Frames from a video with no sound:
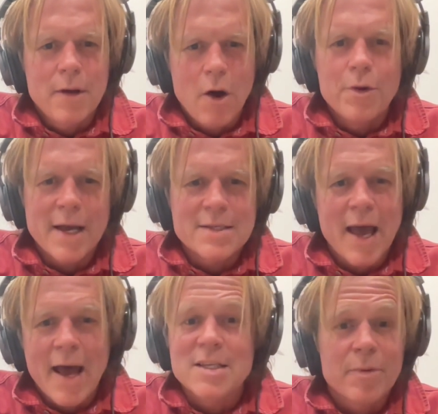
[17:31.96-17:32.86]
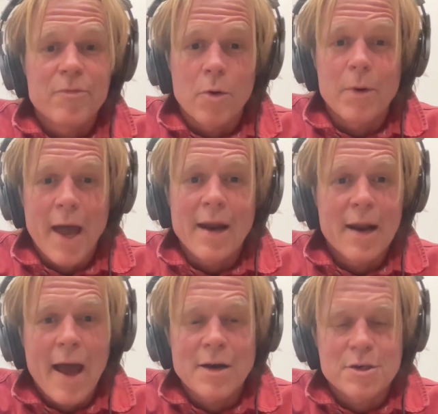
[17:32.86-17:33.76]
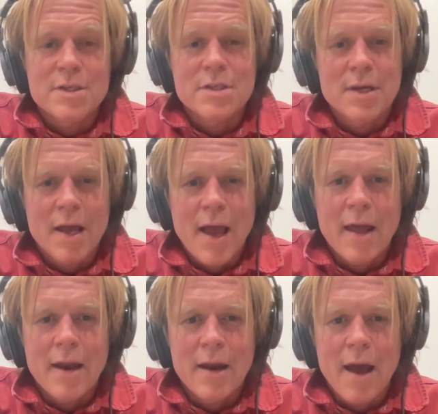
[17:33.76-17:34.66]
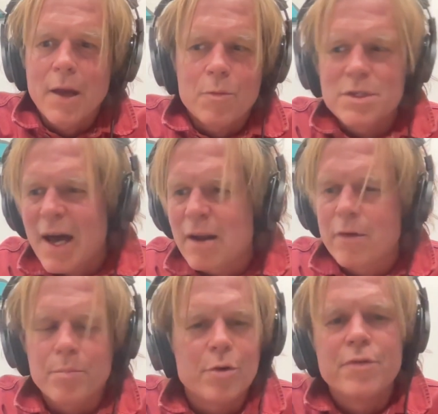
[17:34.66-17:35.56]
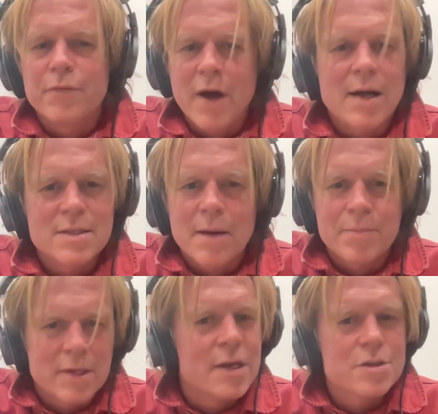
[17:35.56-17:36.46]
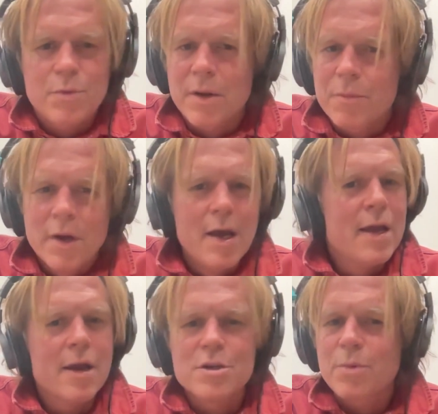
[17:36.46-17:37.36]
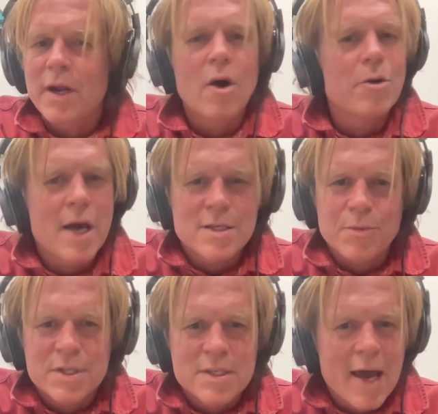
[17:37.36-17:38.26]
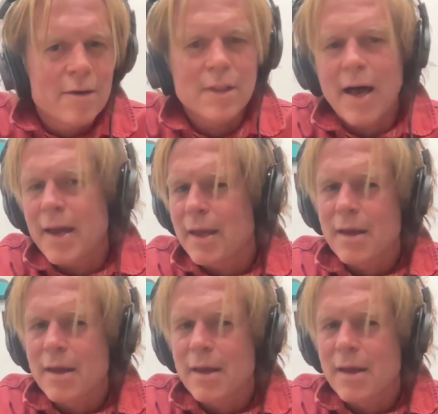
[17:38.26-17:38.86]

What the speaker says: Odessa-esque before we had an actress, and it was kind of a proof of concept. Here's what an Odessa would sound like.